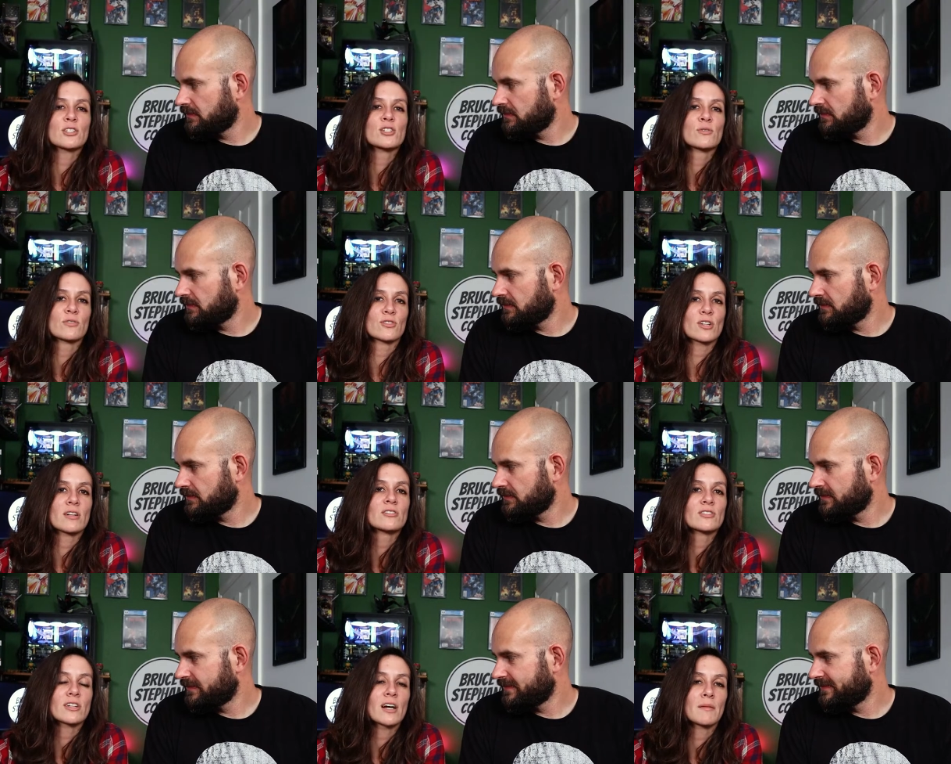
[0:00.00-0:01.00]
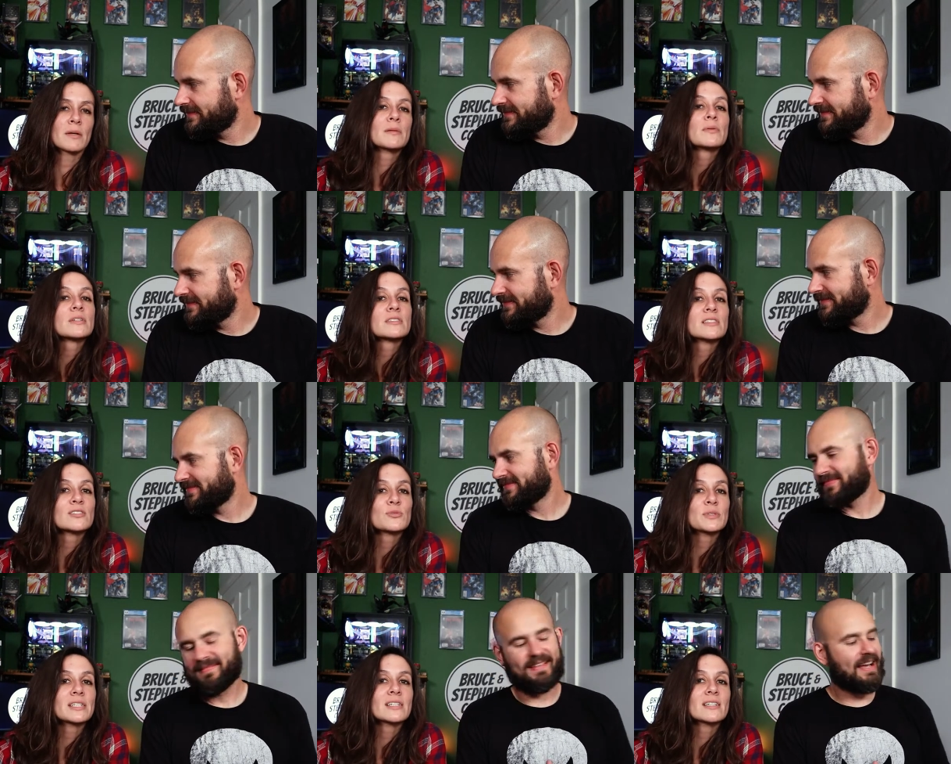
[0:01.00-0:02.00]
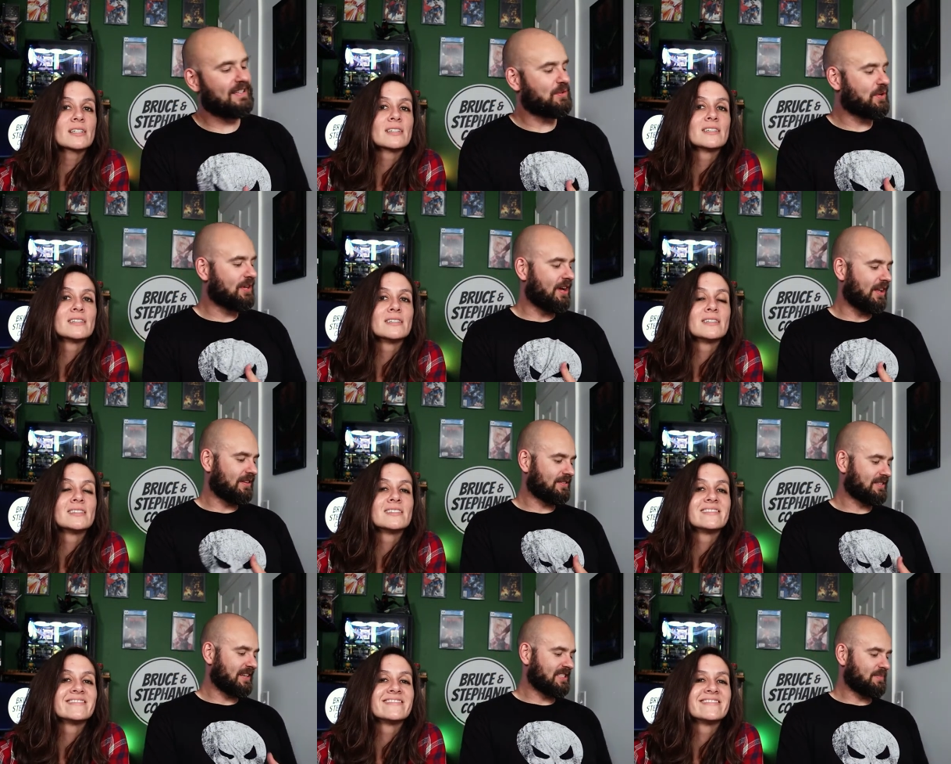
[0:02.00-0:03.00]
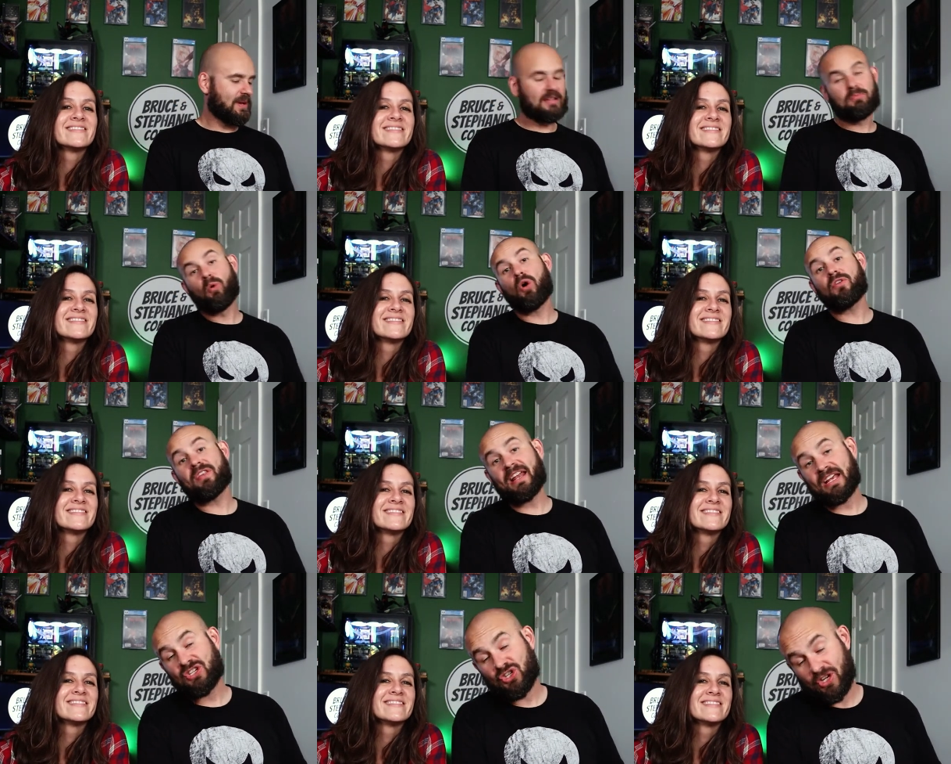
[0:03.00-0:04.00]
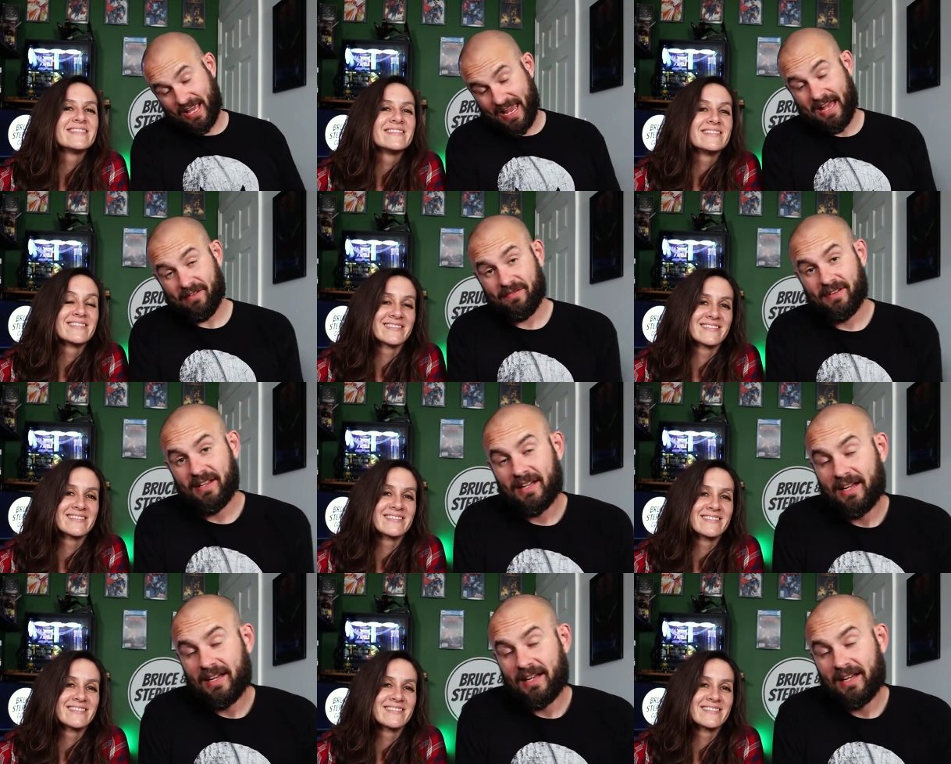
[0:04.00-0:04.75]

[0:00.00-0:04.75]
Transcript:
Speaker 1: like two hundred dollars on comic books this week.
Speaker 2: Not two hundred dollars. I spent more than I should have.